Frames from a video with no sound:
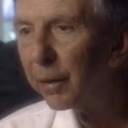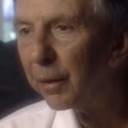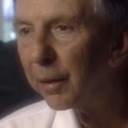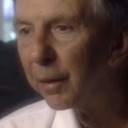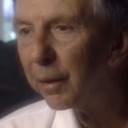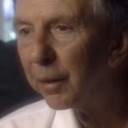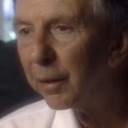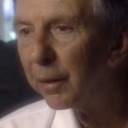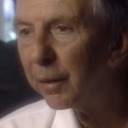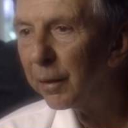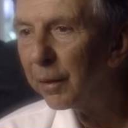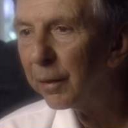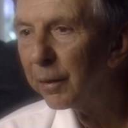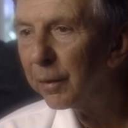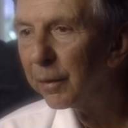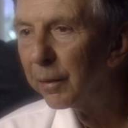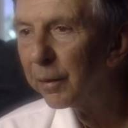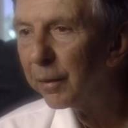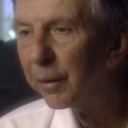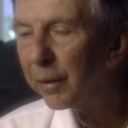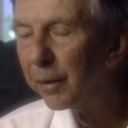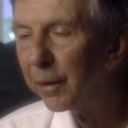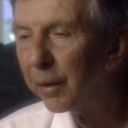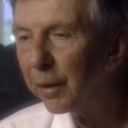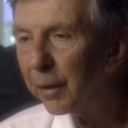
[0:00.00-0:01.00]
uh,
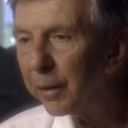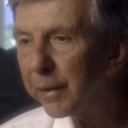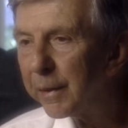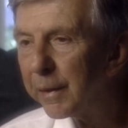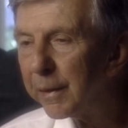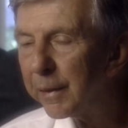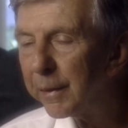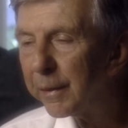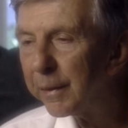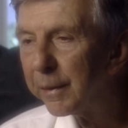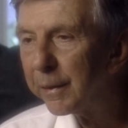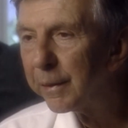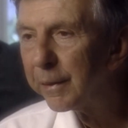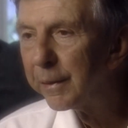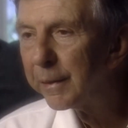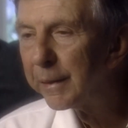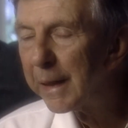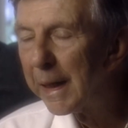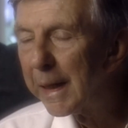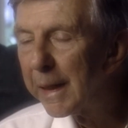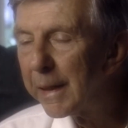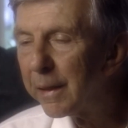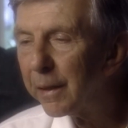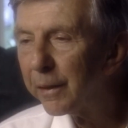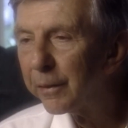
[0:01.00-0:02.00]

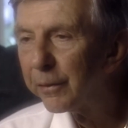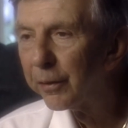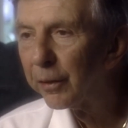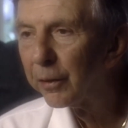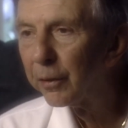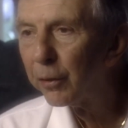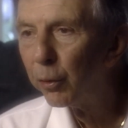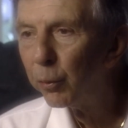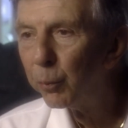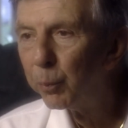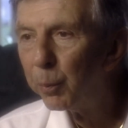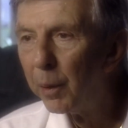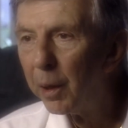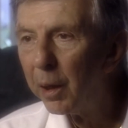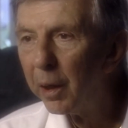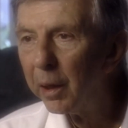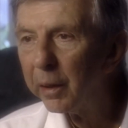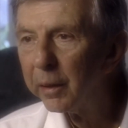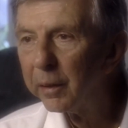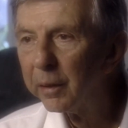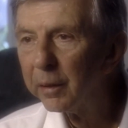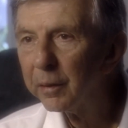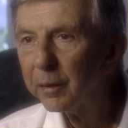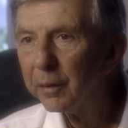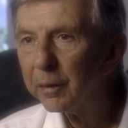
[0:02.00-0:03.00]
day doesn't go
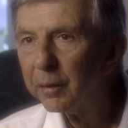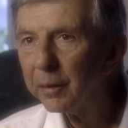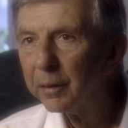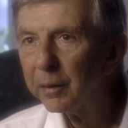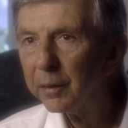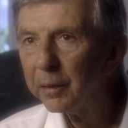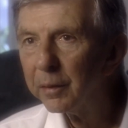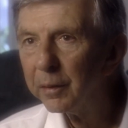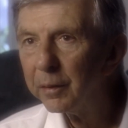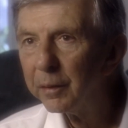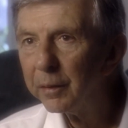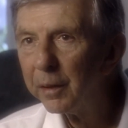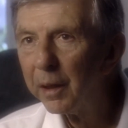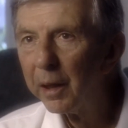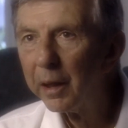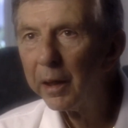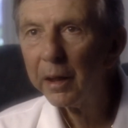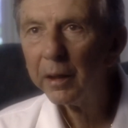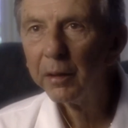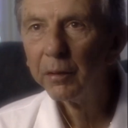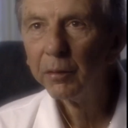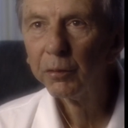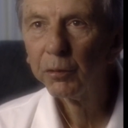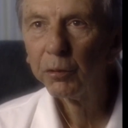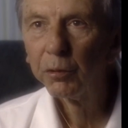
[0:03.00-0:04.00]
by that
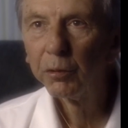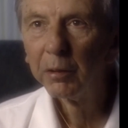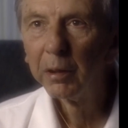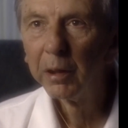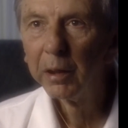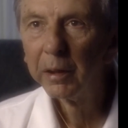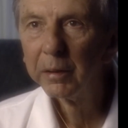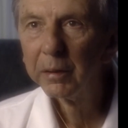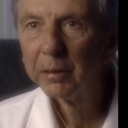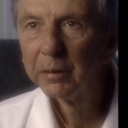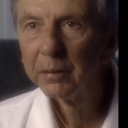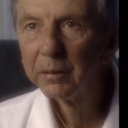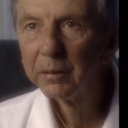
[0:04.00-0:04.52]
I don't cry.